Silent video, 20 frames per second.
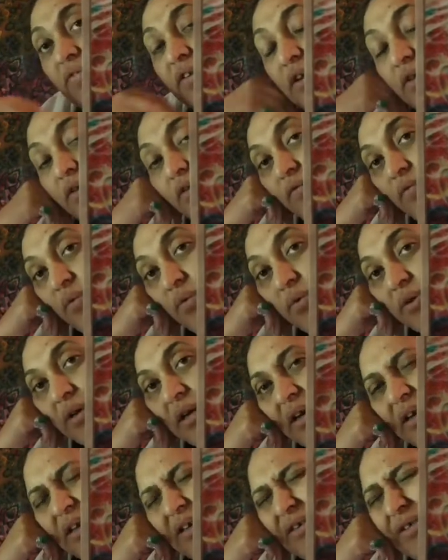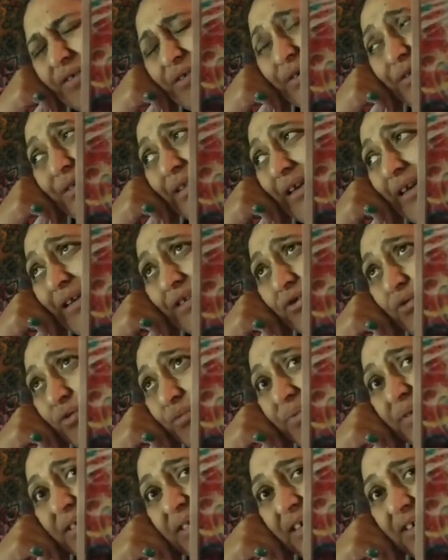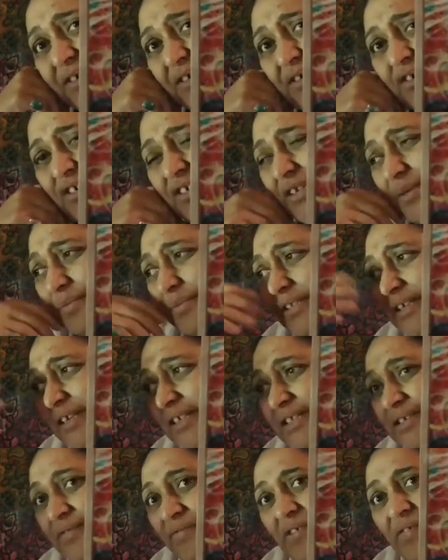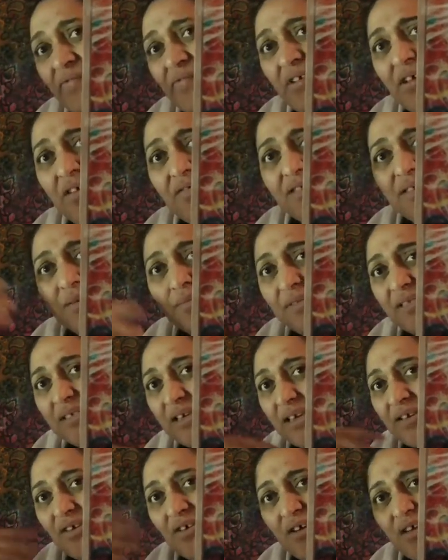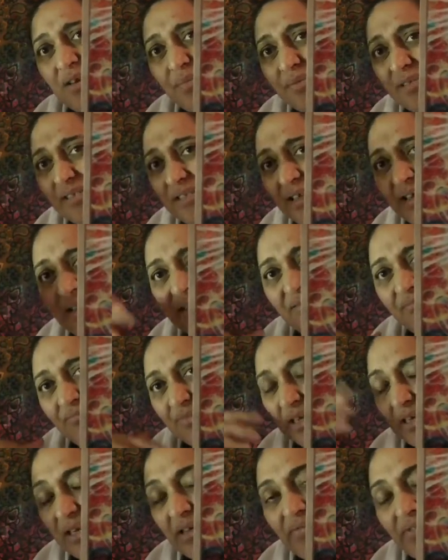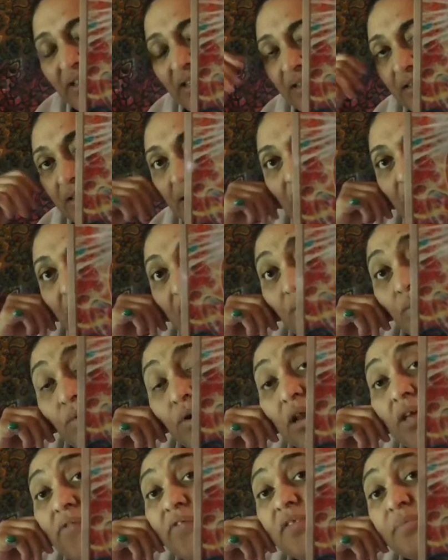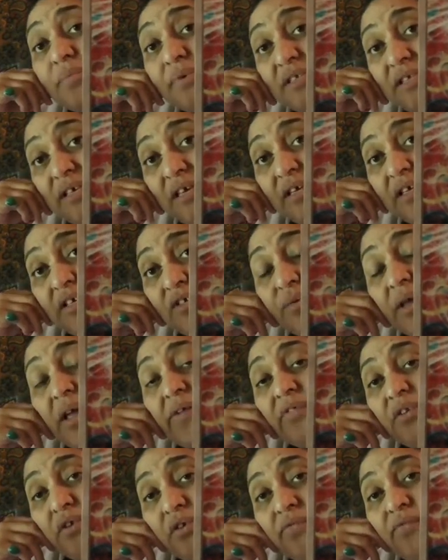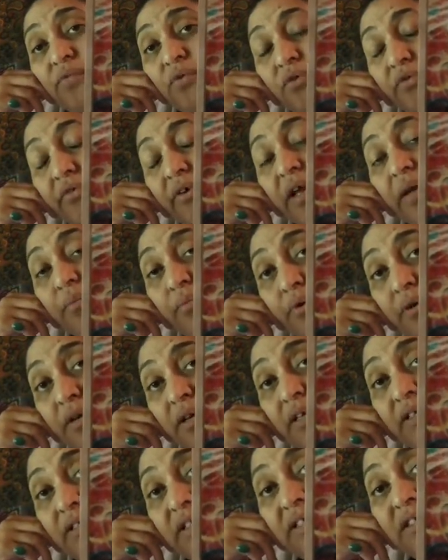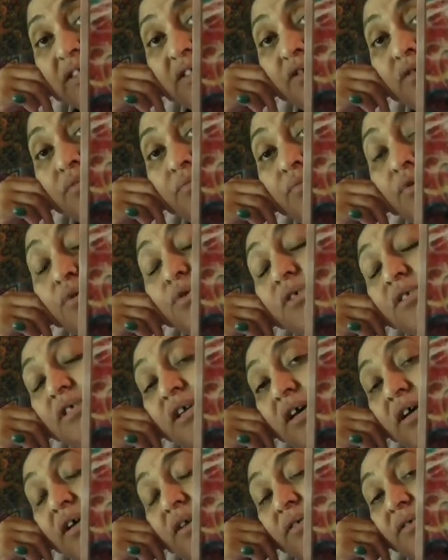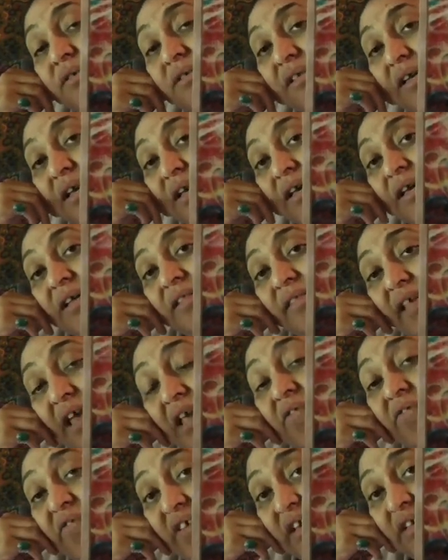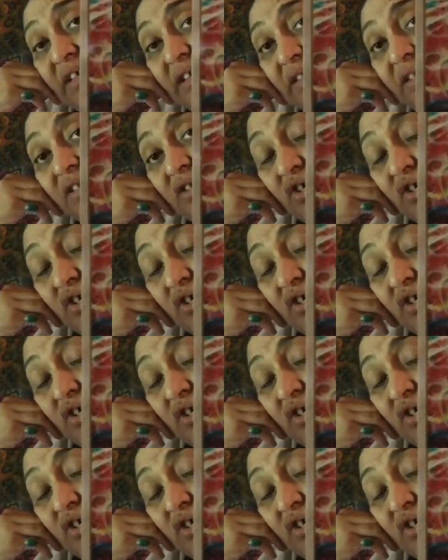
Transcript: a lot of water. I don't know the actual percentage. Some say 75, some say 90%, whatever. Whatever the percentage, we have a lot of water in our bodies. And so moon cycles, they affect us